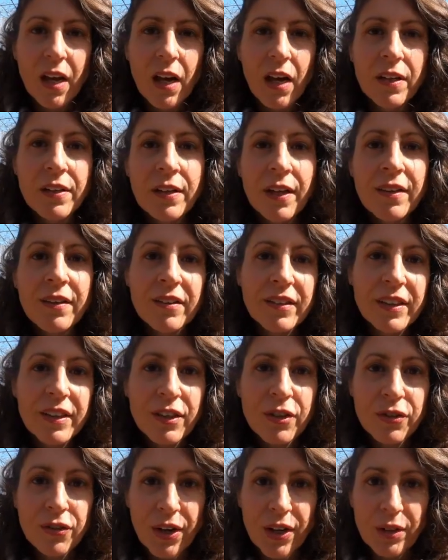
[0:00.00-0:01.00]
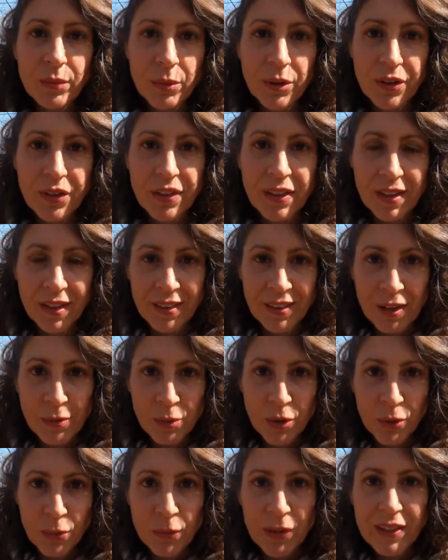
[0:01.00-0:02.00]
Another incredible thing that
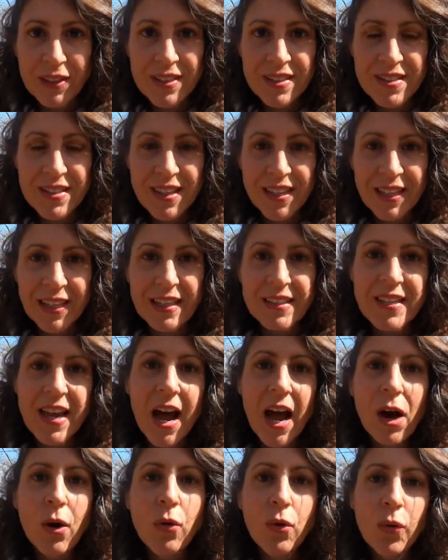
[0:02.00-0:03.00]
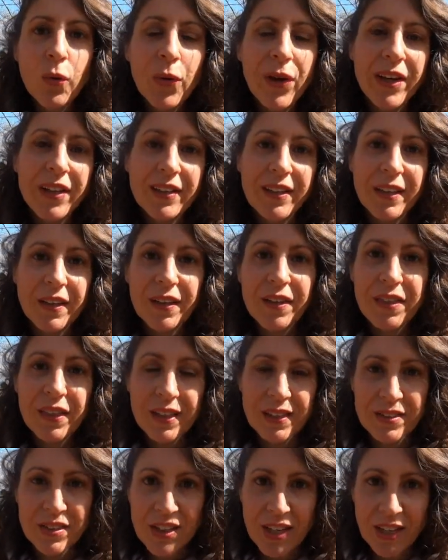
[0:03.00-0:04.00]
we're witnessing is how quickly
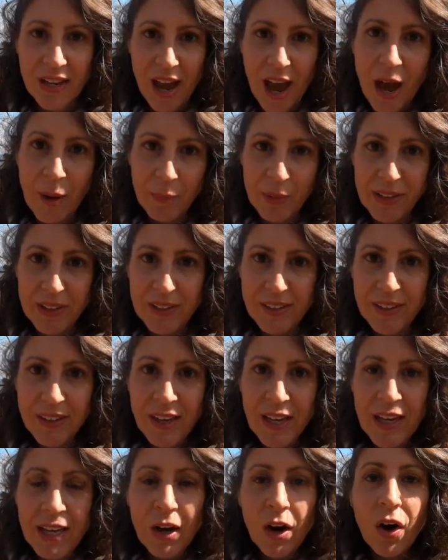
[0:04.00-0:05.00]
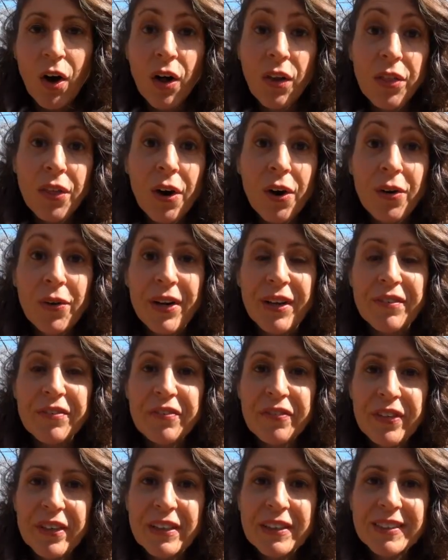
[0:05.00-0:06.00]
things can happen. Although it
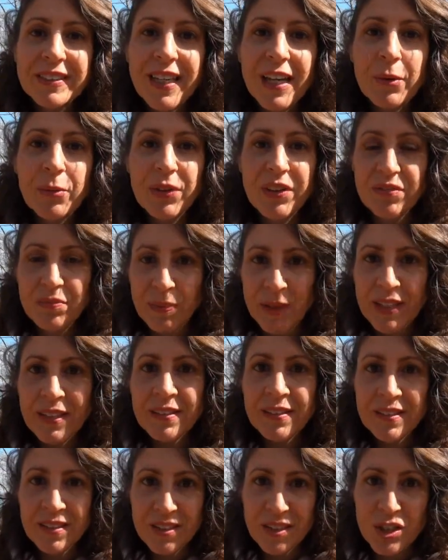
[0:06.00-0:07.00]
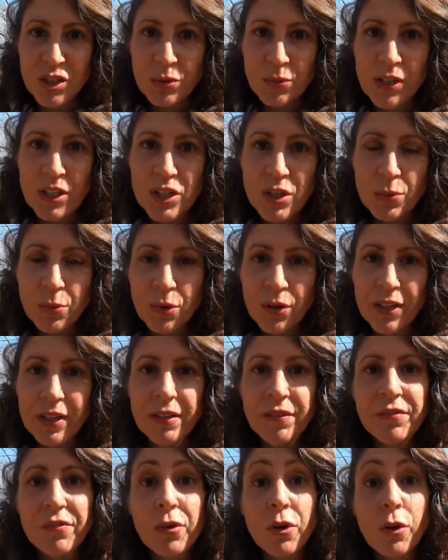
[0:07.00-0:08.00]
feels like we've been in the situation we're
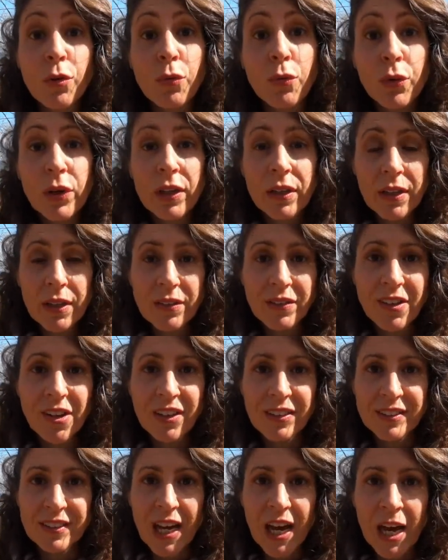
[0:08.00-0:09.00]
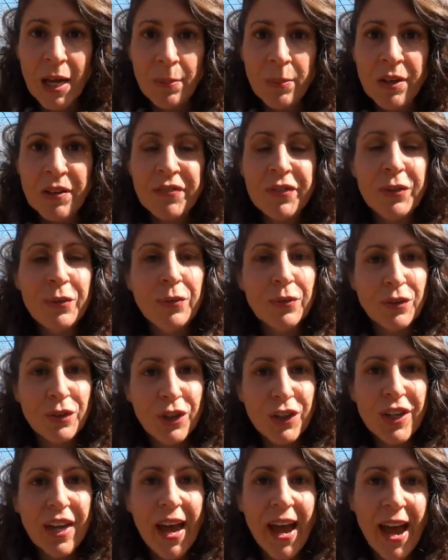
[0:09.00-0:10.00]
in for a really long time, if you
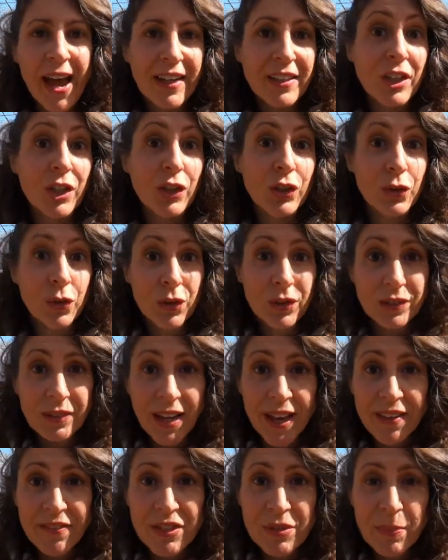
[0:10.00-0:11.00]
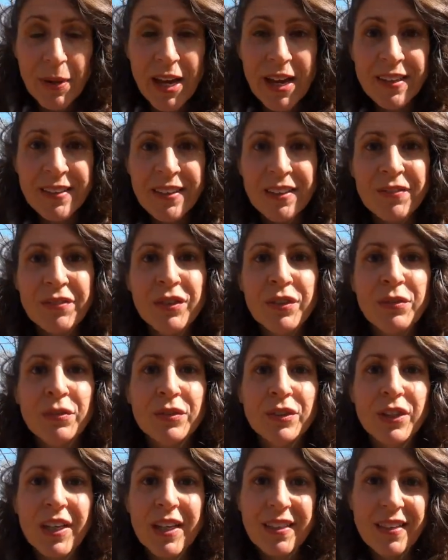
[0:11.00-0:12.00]
look at your lifespan, if you
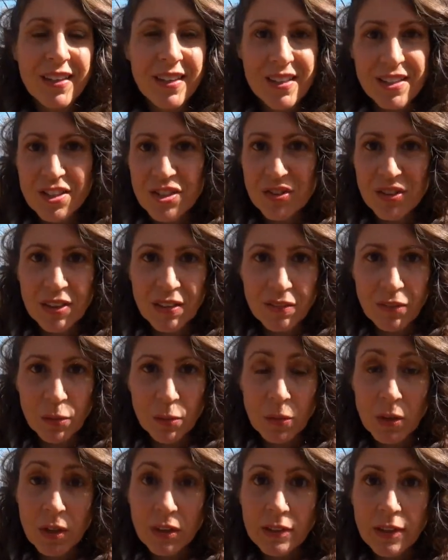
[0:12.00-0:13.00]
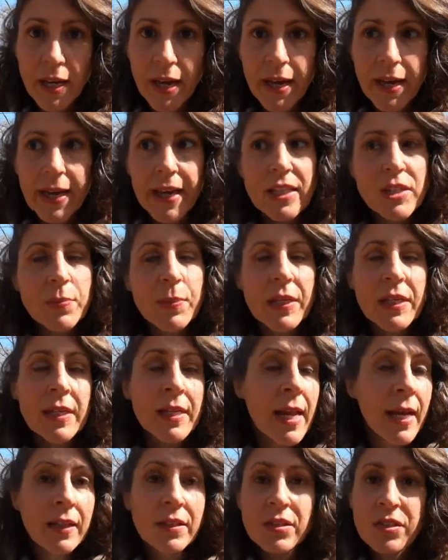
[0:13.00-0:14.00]
look at the history of the world, it's been
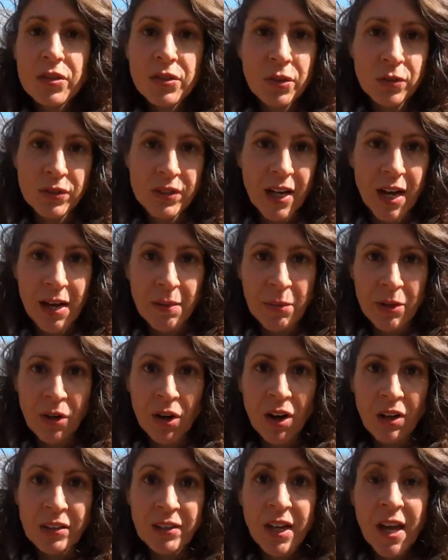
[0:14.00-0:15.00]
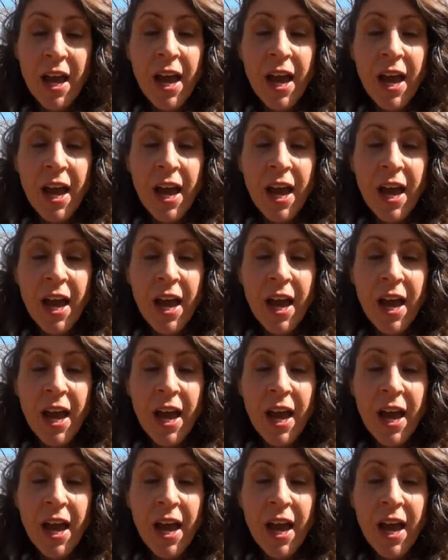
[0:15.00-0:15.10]
next to no time at all.